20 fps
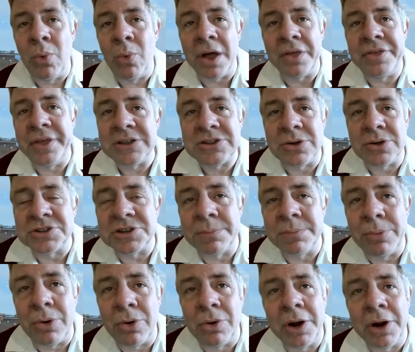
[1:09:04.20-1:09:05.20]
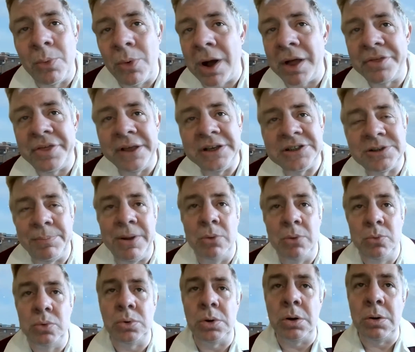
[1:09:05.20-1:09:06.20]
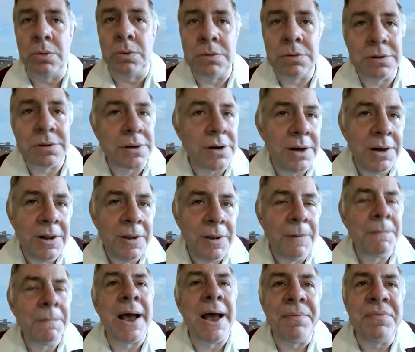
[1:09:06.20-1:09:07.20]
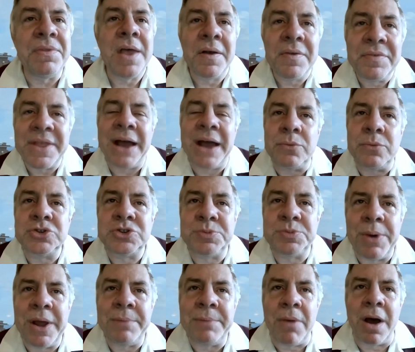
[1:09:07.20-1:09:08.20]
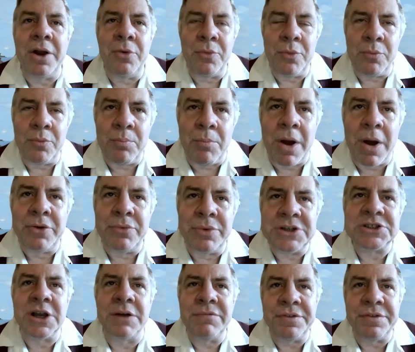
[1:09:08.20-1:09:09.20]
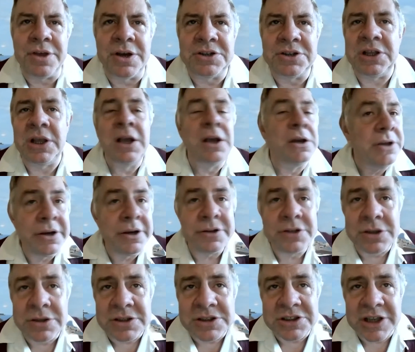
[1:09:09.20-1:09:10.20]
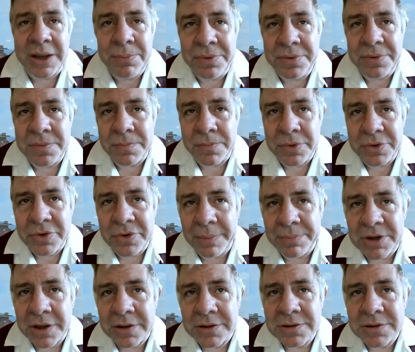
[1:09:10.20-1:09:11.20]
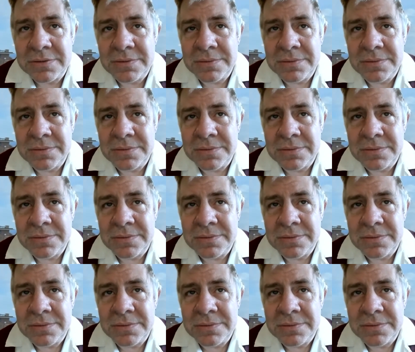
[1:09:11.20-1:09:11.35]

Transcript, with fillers: what I think's not so boring, what I think's a bit woo, and that will spread my my risk over thirty. You could do the same with with crypto.